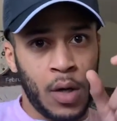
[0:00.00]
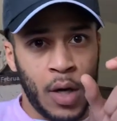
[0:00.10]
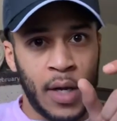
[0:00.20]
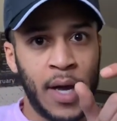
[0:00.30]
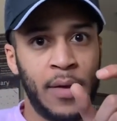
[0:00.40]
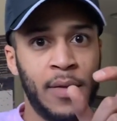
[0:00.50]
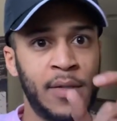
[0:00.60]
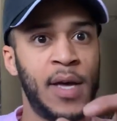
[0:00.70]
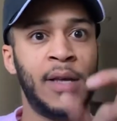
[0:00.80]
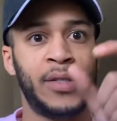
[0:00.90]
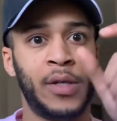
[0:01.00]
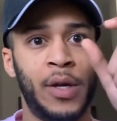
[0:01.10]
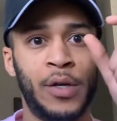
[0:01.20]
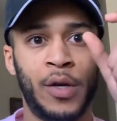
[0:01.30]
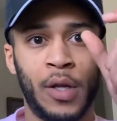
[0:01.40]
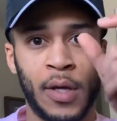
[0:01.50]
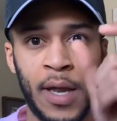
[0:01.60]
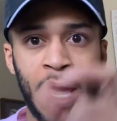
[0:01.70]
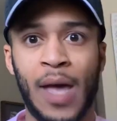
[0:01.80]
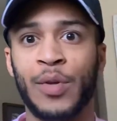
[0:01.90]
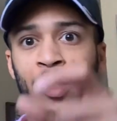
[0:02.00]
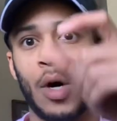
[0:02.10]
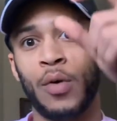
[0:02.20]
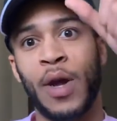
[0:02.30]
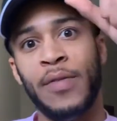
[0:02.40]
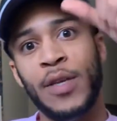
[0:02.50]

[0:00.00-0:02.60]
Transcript: again, Tesla, you're going to look at Amazon, right?